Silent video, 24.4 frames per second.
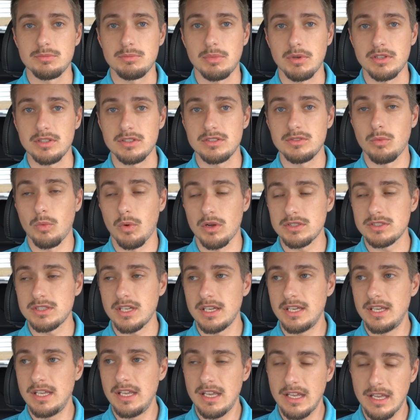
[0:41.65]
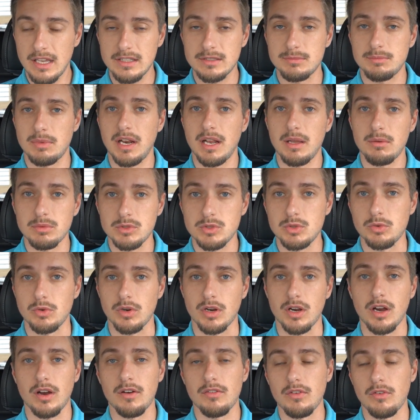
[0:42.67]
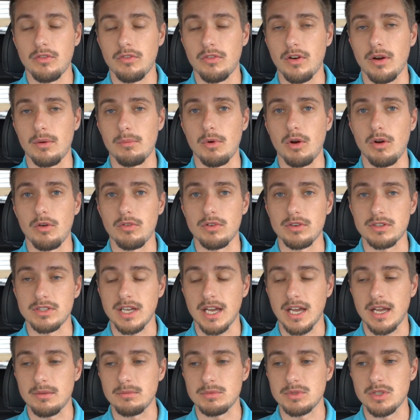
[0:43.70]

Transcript: but ones that he has been able to recover from over time.